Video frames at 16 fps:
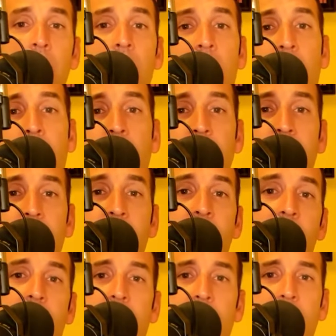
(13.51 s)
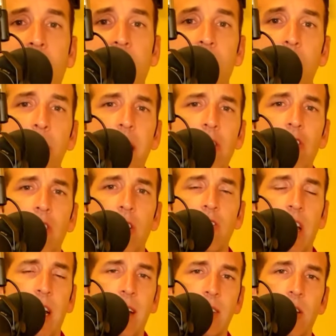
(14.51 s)
And to that end, make sure you
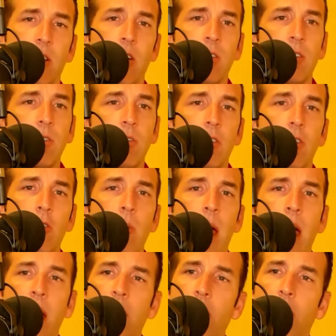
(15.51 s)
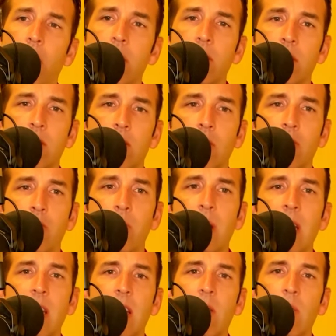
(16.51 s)
check us out on YouTube and all of our social
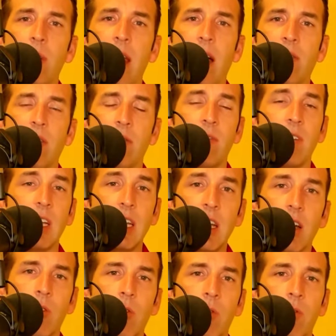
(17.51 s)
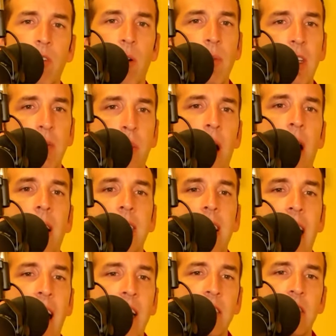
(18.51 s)
media. We have the video from these
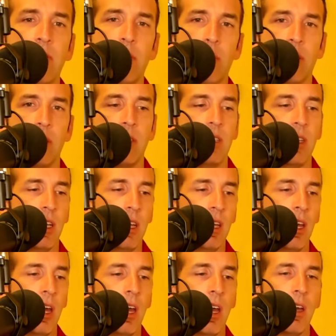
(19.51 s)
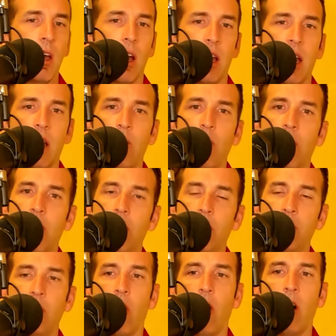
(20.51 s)
podcasts if you want to see kind of what
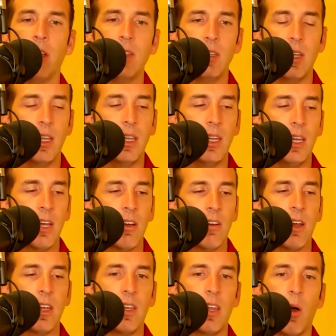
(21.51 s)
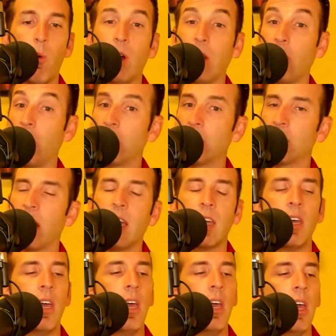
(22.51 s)
goes on in here and what it looks like.